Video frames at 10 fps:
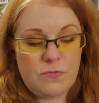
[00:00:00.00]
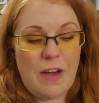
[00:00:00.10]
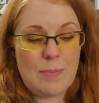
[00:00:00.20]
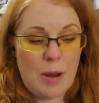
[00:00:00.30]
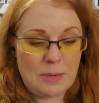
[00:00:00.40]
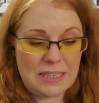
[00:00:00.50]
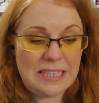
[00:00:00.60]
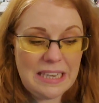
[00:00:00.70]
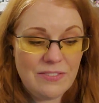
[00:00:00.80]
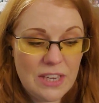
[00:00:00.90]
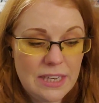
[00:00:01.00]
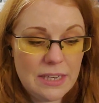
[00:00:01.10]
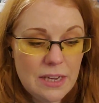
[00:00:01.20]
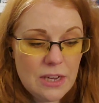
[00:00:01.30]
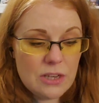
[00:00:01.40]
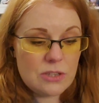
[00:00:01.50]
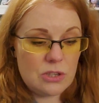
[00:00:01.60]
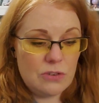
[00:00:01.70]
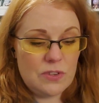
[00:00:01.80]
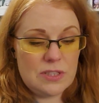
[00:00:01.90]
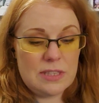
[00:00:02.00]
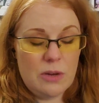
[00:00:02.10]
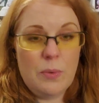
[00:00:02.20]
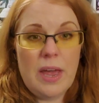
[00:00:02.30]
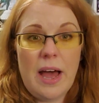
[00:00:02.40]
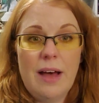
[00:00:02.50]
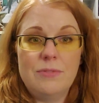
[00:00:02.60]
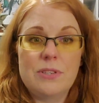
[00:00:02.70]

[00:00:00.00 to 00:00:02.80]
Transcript: fiber optic TV service that we have.